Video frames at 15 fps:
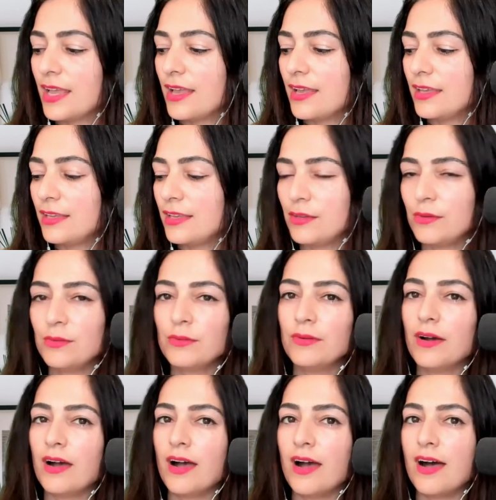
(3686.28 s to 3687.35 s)
you
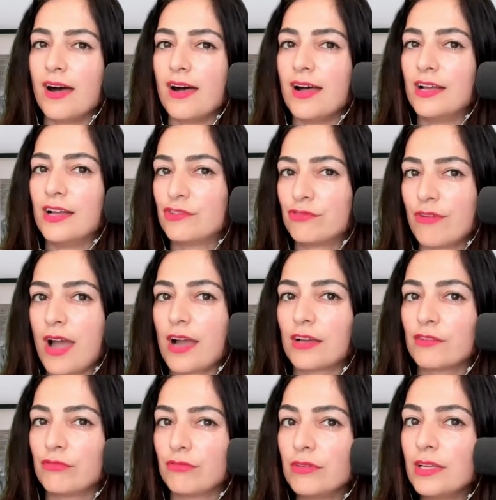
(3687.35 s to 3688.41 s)

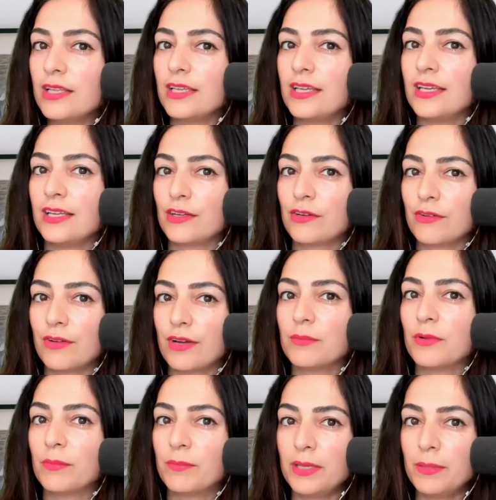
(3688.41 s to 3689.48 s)
attract really
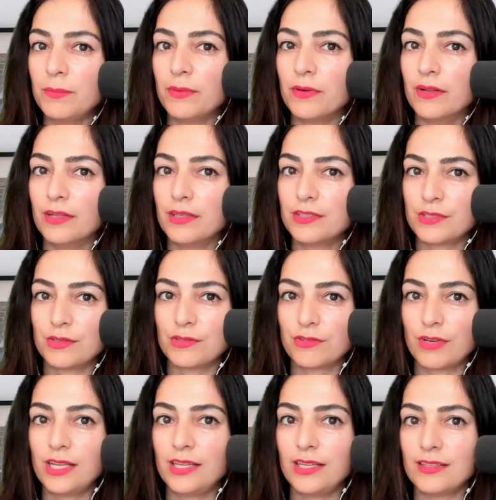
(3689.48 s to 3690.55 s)
incredible people into your
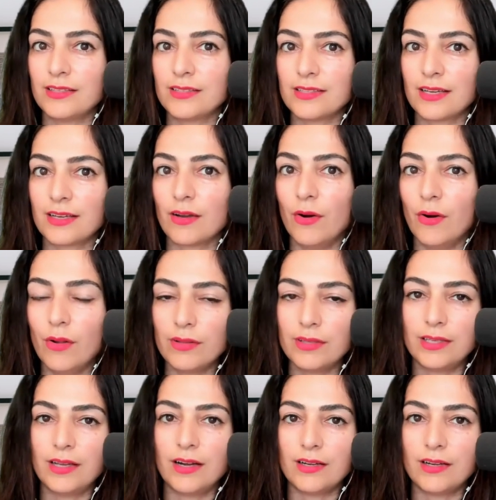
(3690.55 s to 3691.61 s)
trainings. Like all
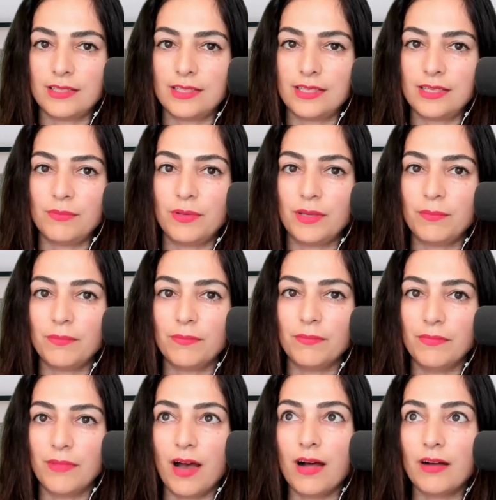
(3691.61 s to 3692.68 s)
the RTT,
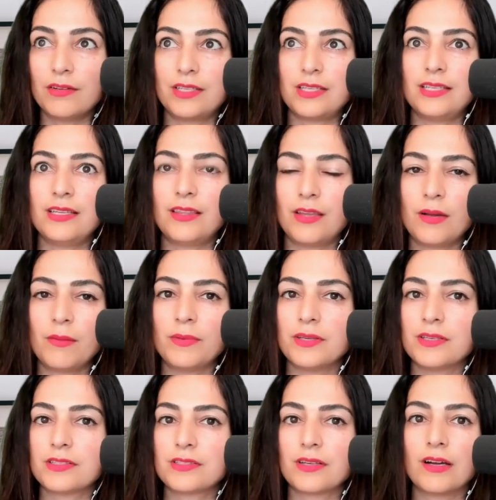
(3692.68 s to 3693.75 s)
RTT
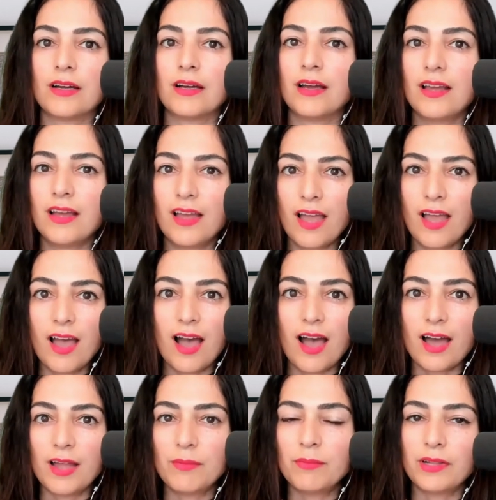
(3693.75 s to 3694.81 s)
therapists are
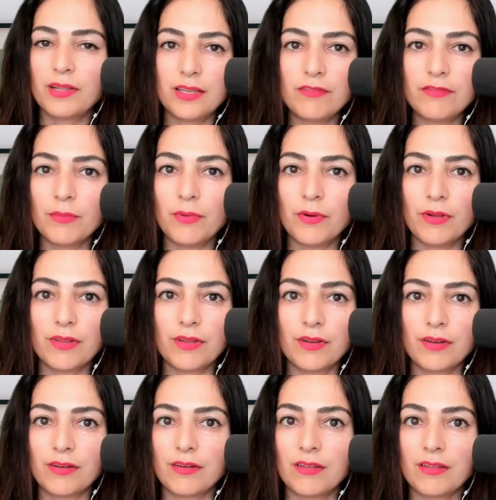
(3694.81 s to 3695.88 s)
unbelievable.
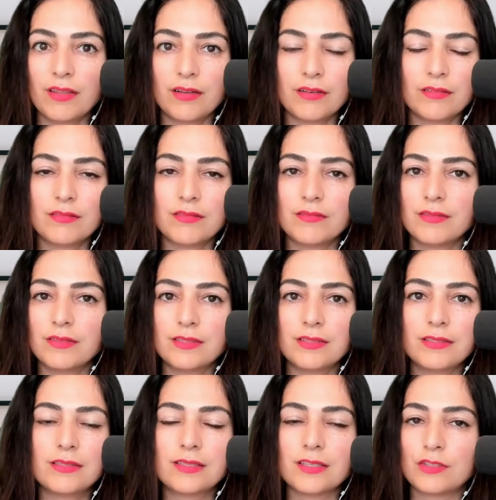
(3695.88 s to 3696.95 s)
They're, they're
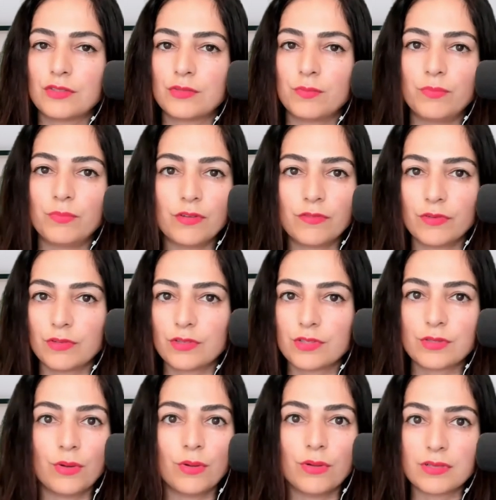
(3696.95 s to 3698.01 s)
such beautiful
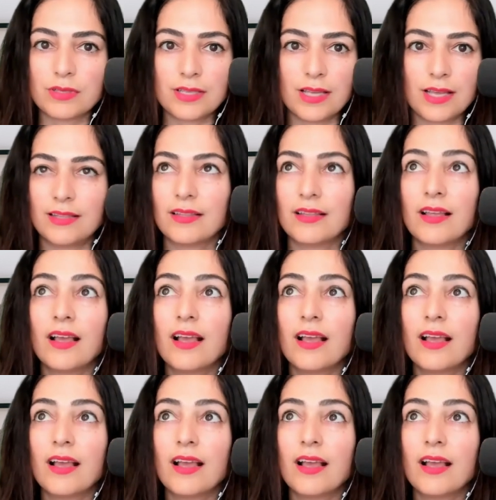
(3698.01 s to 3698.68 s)
souls and,